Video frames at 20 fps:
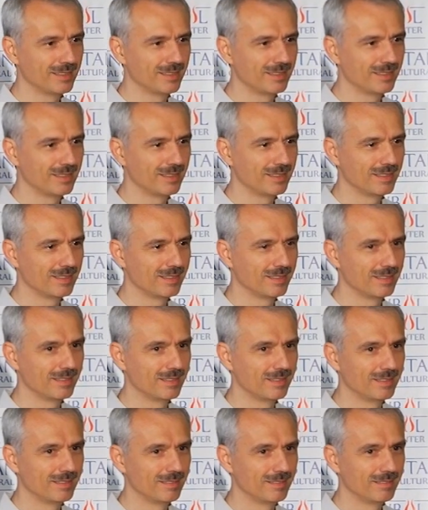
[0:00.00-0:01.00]

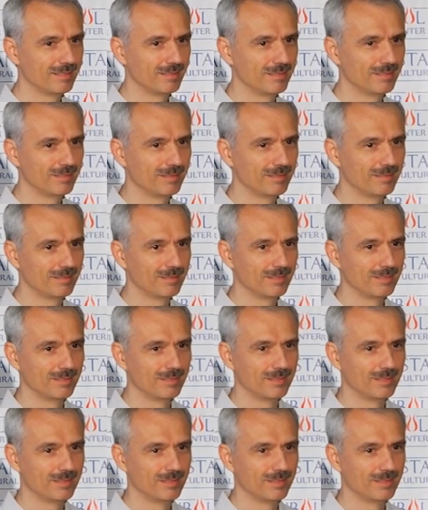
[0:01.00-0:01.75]
No one is speaking in this clip.